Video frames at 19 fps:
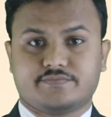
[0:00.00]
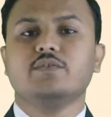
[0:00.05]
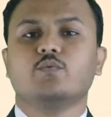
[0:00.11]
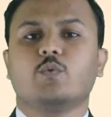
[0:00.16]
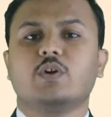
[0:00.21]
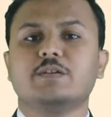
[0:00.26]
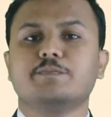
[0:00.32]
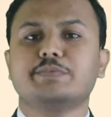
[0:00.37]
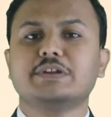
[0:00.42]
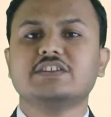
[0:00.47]
and
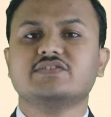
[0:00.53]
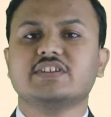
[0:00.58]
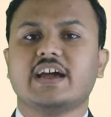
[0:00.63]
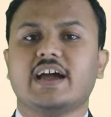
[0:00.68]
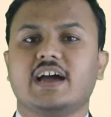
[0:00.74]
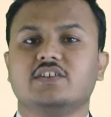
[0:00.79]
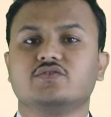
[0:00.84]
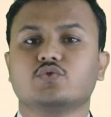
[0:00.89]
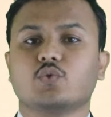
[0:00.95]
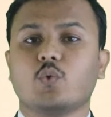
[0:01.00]
WordPress
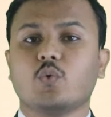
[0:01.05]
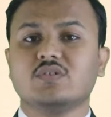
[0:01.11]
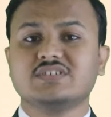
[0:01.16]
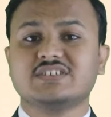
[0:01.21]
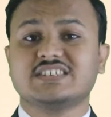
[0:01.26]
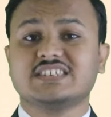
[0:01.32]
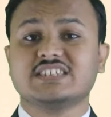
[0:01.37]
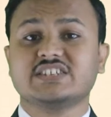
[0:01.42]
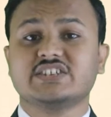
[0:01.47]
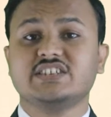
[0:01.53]
has
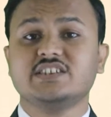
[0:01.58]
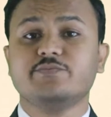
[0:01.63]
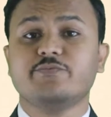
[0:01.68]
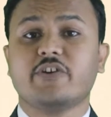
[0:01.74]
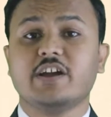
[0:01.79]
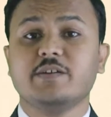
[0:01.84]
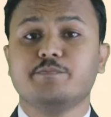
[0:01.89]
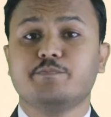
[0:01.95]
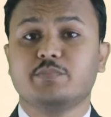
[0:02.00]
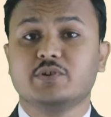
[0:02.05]
over
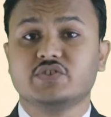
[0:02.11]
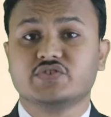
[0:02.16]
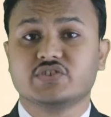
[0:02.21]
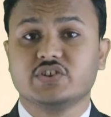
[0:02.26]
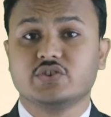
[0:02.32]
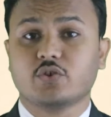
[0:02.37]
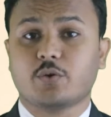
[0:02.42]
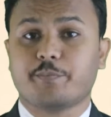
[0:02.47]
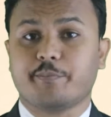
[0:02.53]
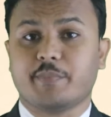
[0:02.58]
sixty-five
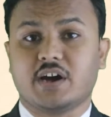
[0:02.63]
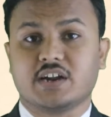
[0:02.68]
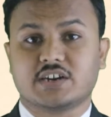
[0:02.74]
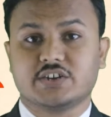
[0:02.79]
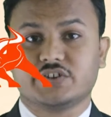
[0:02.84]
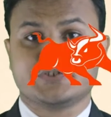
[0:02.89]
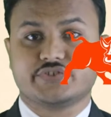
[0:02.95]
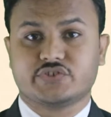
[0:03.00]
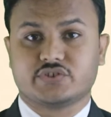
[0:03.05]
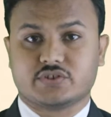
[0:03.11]
percent of
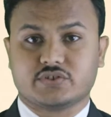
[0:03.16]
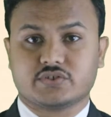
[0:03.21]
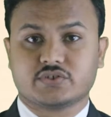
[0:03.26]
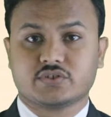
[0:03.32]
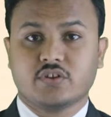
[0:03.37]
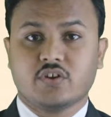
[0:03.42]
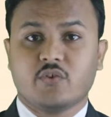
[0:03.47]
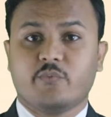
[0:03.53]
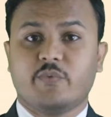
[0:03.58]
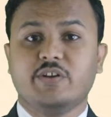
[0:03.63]
market
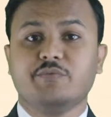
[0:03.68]
shares